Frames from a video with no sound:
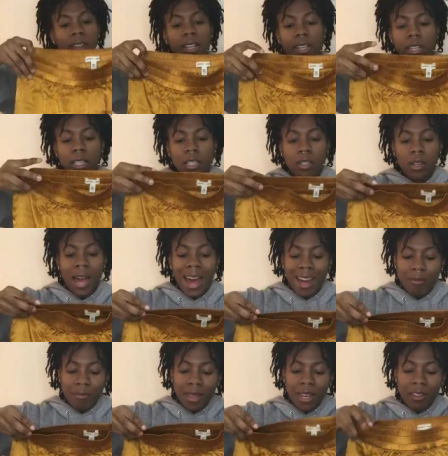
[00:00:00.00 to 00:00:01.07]
fit a little,
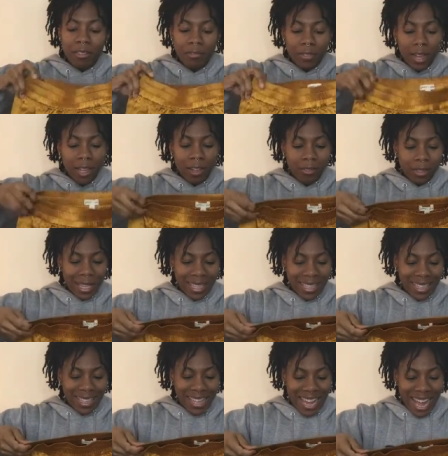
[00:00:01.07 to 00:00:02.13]
I'm not a fan of like
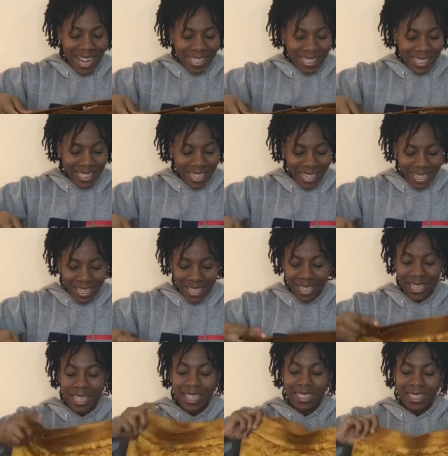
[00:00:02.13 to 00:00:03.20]
elastic.
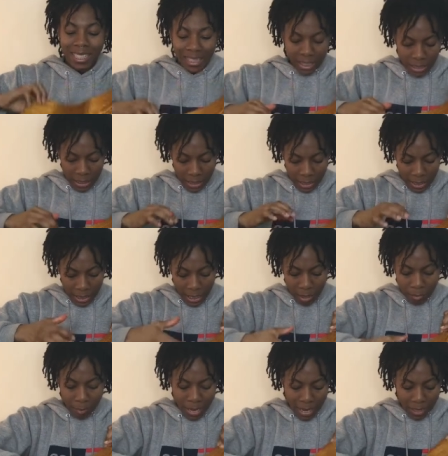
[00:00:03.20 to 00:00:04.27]
Like this
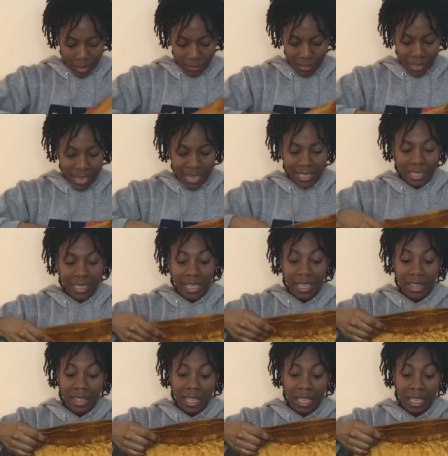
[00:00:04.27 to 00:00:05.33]
thick band of elastic, I
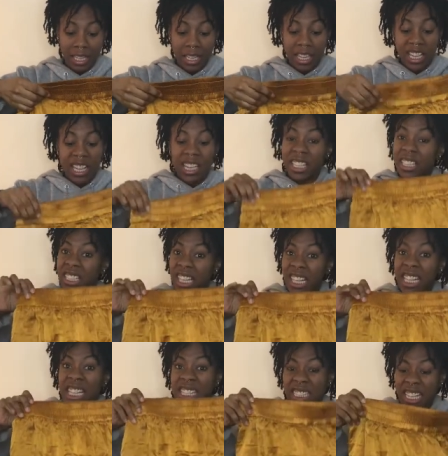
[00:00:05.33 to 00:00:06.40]
think
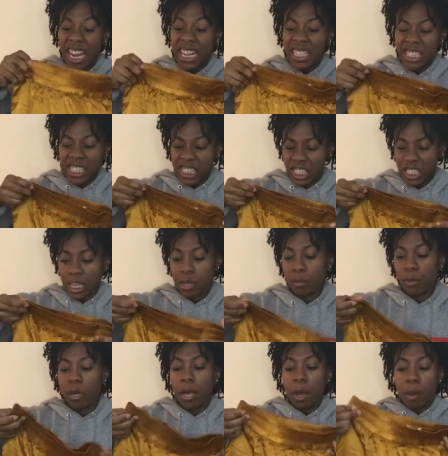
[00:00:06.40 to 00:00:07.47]
is kind of
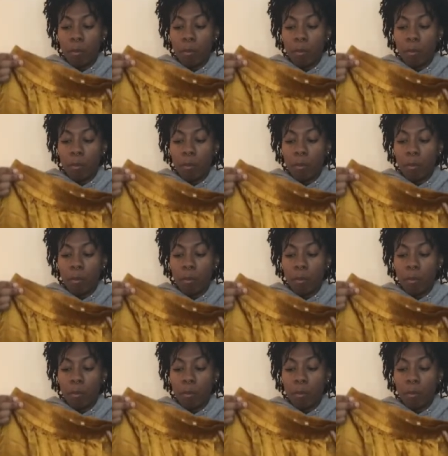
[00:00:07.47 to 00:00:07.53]
cheap,